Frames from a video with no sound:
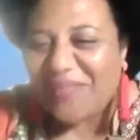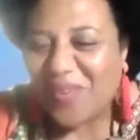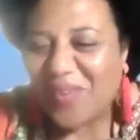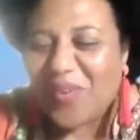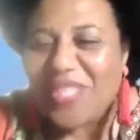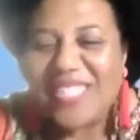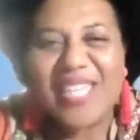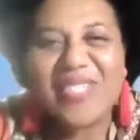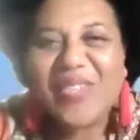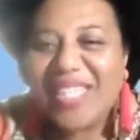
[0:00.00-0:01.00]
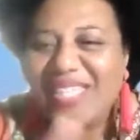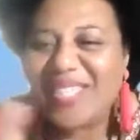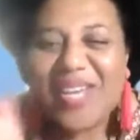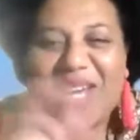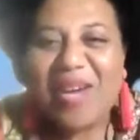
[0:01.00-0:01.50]
for always there. So this
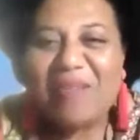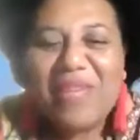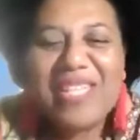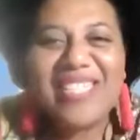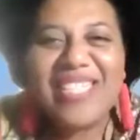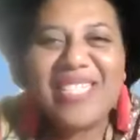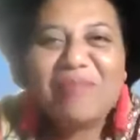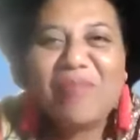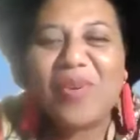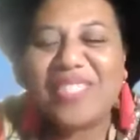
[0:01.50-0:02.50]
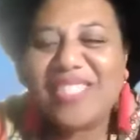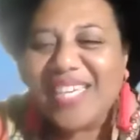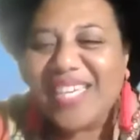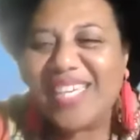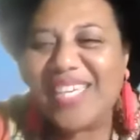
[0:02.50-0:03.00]
amazing support
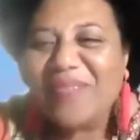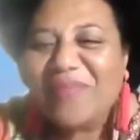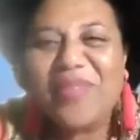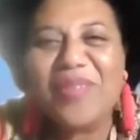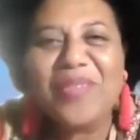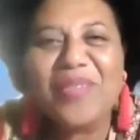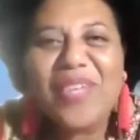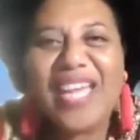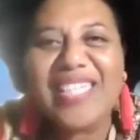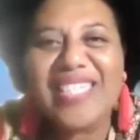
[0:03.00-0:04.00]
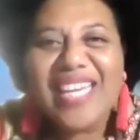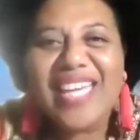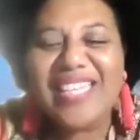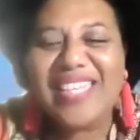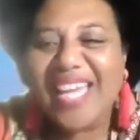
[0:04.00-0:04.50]
here for you tonight,
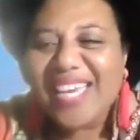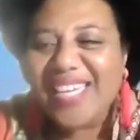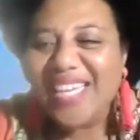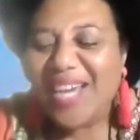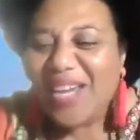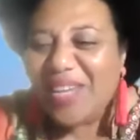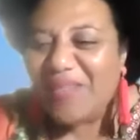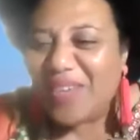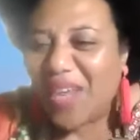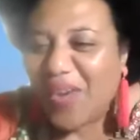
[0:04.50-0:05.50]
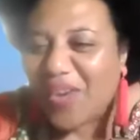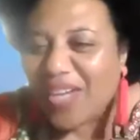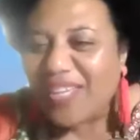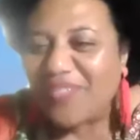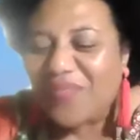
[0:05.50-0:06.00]
Daren. Even
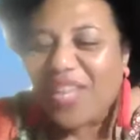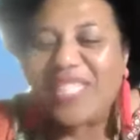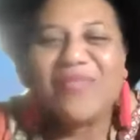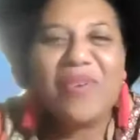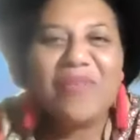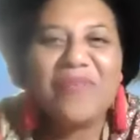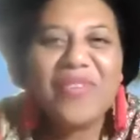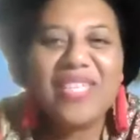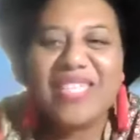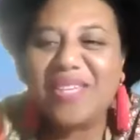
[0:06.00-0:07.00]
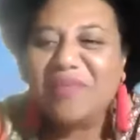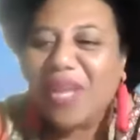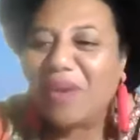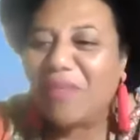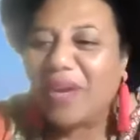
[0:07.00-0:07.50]
our friends from Fiji,
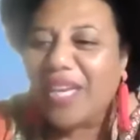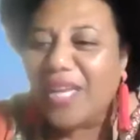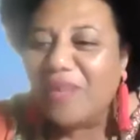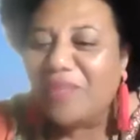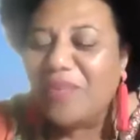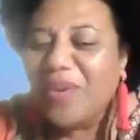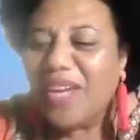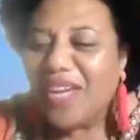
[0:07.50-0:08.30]
Vinaka Vakalevu,